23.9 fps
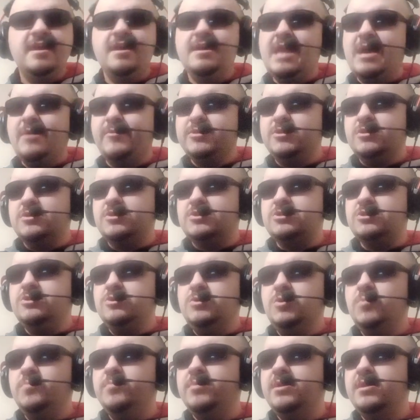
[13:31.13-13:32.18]
And I would look
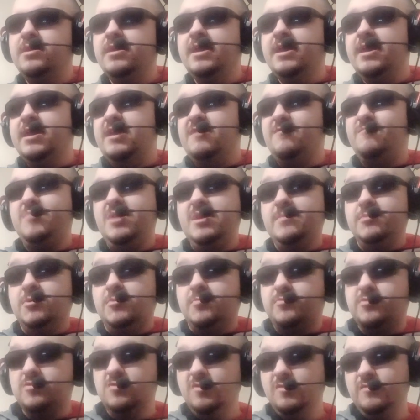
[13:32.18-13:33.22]
stupid if people
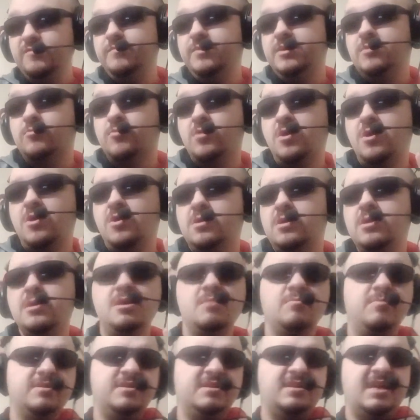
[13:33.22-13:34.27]
proved me wrong,
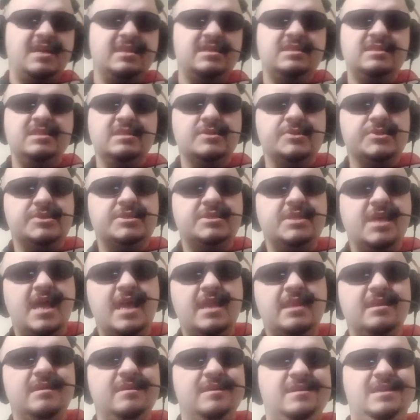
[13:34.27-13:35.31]
but then I still
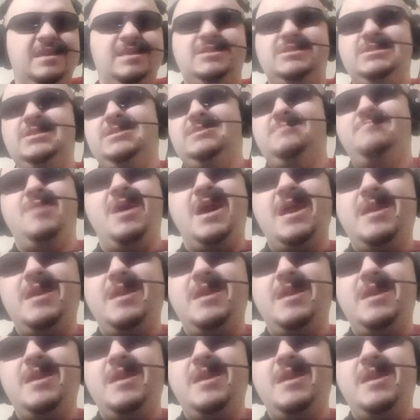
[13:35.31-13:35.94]
said, it's just my